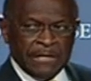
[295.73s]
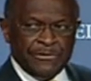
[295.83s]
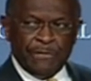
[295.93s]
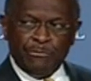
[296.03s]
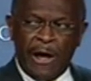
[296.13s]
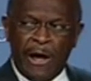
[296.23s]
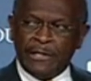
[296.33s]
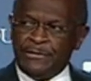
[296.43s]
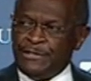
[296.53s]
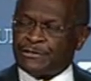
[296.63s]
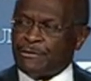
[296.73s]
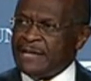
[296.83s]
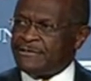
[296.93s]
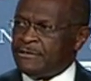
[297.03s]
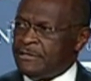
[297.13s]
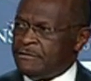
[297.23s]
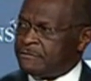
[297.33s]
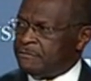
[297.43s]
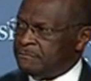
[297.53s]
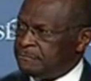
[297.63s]
And just with all of these crises,
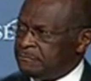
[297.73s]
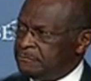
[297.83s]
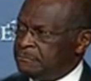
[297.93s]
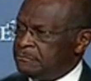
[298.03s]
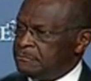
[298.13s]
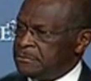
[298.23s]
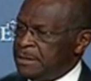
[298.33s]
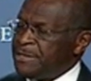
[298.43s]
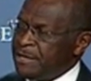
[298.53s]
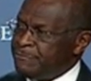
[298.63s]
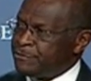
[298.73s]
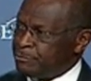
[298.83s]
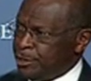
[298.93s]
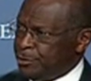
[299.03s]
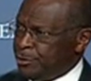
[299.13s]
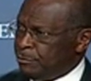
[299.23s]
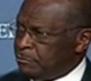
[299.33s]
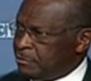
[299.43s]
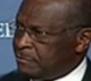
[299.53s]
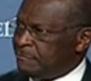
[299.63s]
let me give you some good
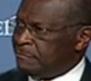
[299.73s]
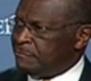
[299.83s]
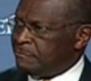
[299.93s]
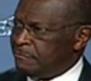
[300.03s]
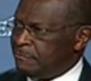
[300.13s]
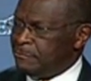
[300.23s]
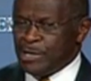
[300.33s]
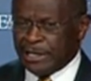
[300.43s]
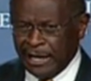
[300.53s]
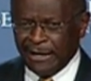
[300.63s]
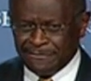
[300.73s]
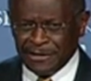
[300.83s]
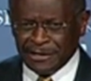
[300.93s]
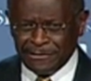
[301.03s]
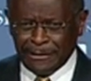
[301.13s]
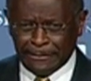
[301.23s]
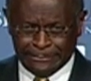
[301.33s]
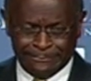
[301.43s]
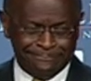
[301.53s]
news. we can fix them.